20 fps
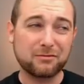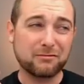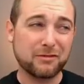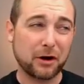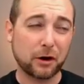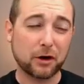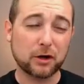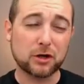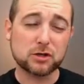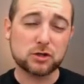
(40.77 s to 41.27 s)

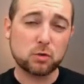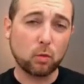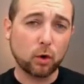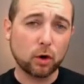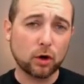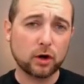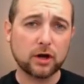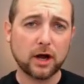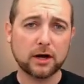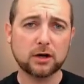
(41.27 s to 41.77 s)
various
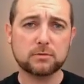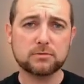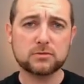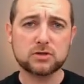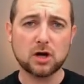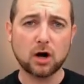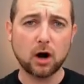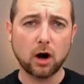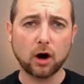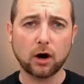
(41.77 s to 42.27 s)
work
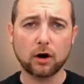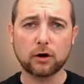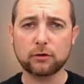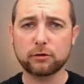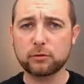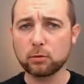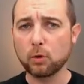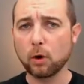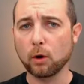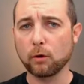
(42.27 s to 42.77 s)
items are
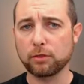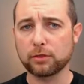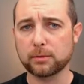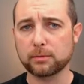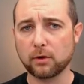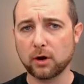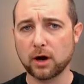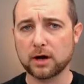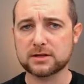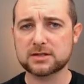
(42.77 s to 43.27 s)
throughout the
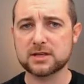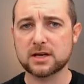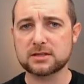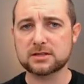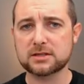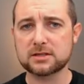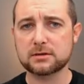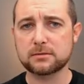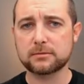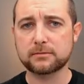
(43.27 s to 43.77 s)

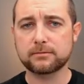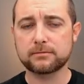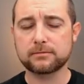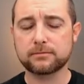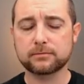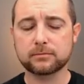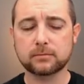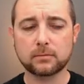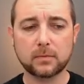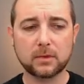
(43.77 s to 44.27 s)
process.
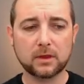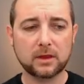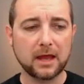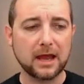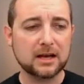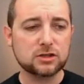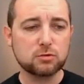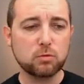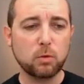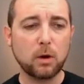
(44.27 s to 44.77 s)

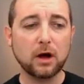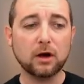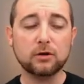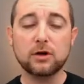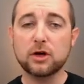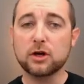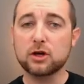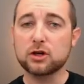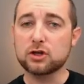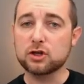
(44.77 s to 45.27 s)
As
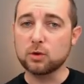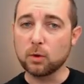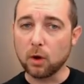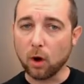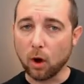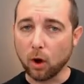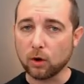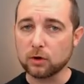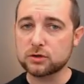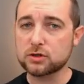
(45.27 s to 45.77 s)
well, you
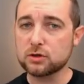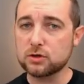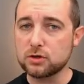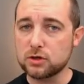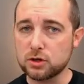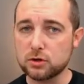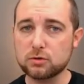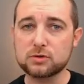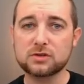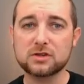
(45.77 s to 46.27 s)
will also
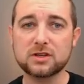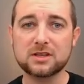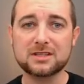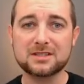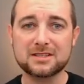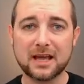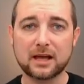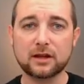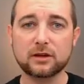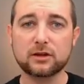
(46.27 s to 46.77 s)
use the
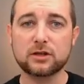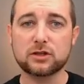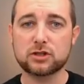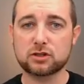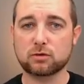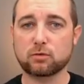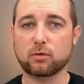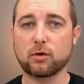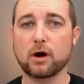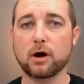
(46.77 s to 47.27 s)
daily
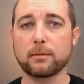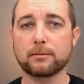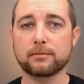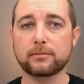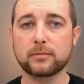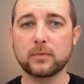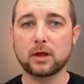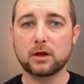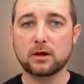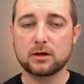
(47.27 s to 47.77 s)
scrum.
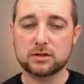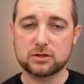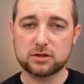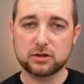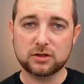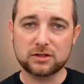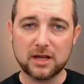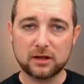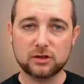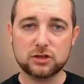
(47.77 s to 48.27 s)
So
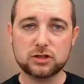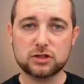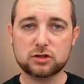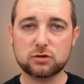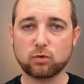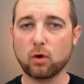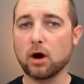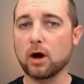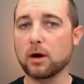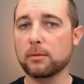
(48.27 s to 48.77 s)
the daily
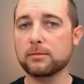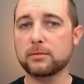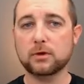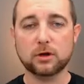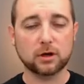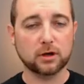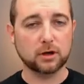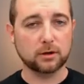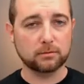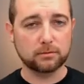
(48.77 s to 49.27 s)
scrum,
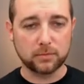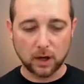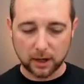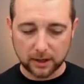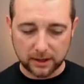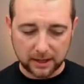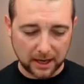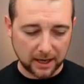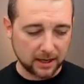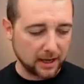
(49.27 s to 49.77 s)
you're going to,
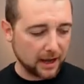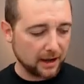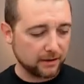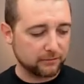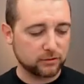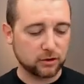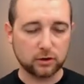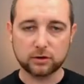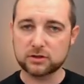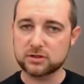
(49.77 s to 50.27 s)
again,
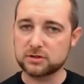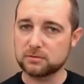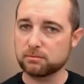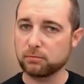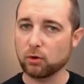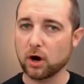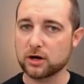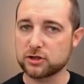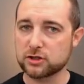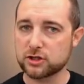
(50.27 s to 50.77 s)
have your
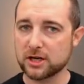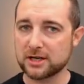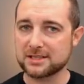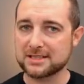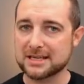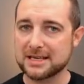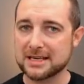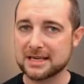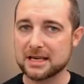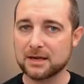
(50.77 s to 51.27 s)
project
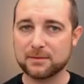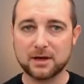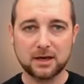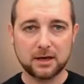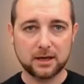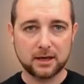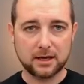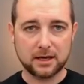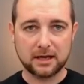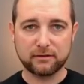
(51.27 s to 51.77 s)
team
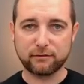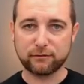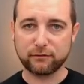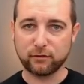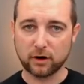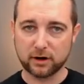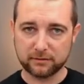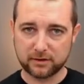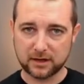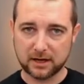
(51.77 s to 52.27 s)
in
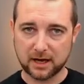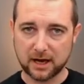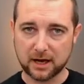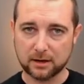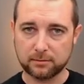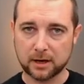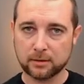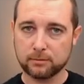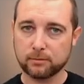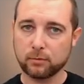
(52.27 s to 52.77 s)
front of the
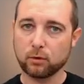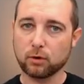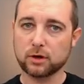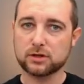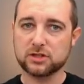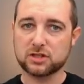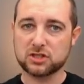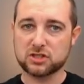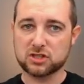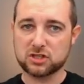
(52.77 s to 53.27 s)
Kanban
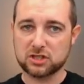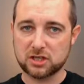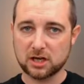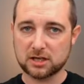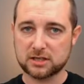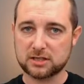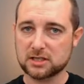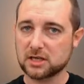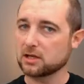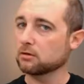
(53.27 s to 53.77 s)
board
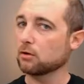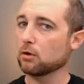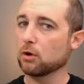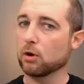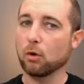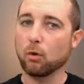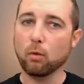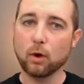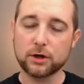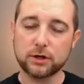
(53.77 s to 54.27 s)
discussing
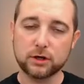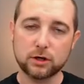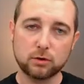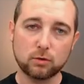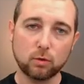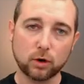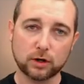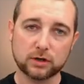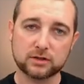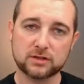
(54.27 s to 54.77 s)
what
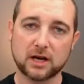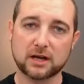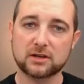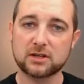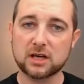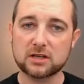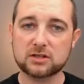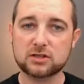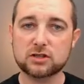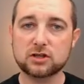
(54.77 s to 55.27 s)
you worked
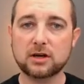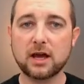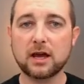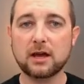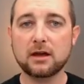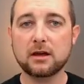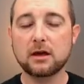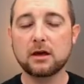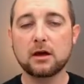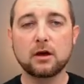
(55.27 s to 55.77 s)
on
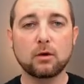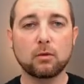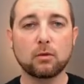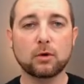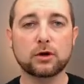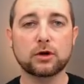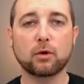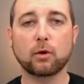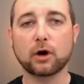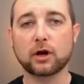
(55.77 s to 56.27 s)
yesterday,
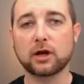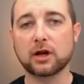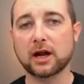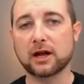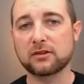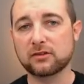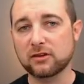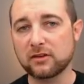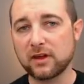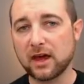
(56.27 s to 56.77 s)
what you're working
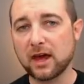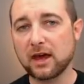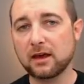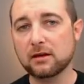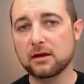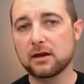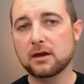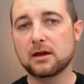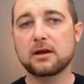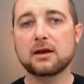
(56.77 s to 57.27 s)
on
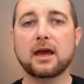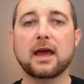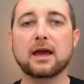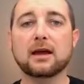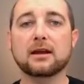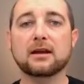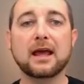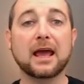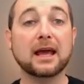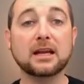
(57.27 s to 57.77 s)
today,
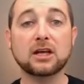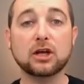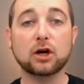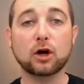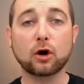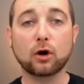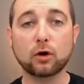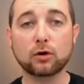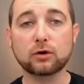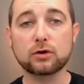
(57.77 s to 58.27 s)
and any
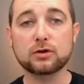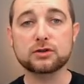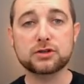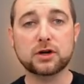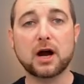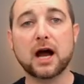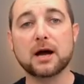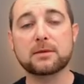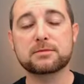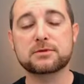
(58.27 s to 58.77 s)
hurdles
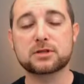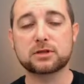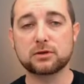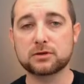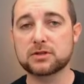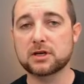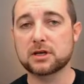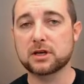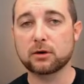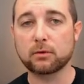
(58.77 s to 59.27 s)
or
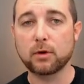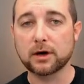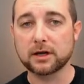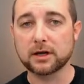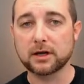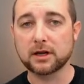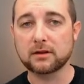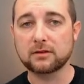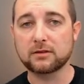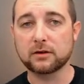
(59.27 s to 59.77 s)
obstacles that you're
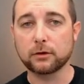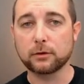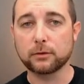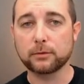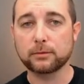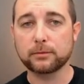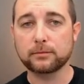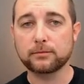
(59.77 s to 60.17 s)
running into.